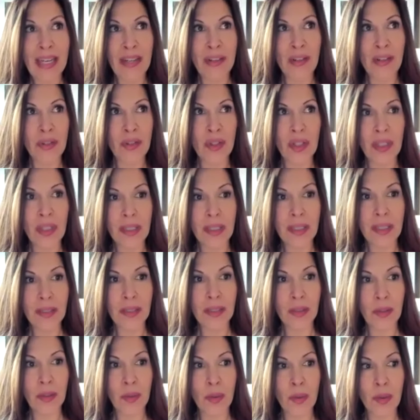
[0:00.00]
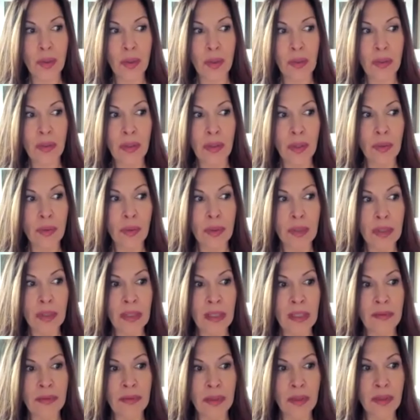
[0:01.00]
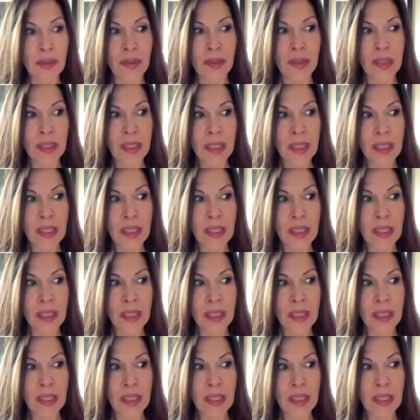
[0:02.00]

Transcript: energies or lower level